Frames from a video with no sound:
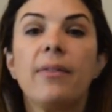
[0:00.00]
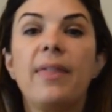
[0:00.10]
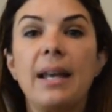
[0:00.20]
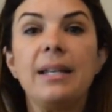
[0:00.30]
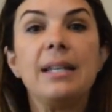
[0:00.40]

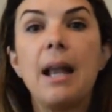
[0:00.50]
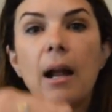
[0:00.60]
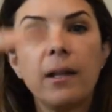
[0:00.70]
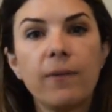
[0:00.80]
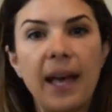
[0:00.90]
then
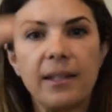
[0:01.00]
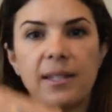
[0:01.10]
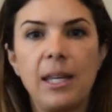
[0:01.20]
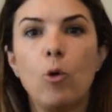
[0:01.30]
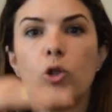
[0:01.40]
none of that
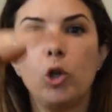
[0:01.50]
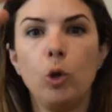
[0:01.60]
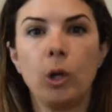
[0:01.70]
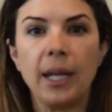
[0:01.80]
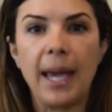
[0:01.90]

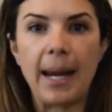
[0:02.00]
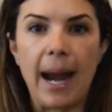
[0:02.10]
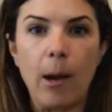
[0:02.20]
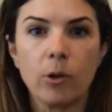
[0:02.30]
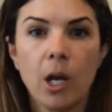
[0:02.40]
CO2 can get
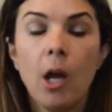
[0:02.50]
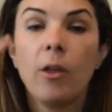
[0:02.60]
out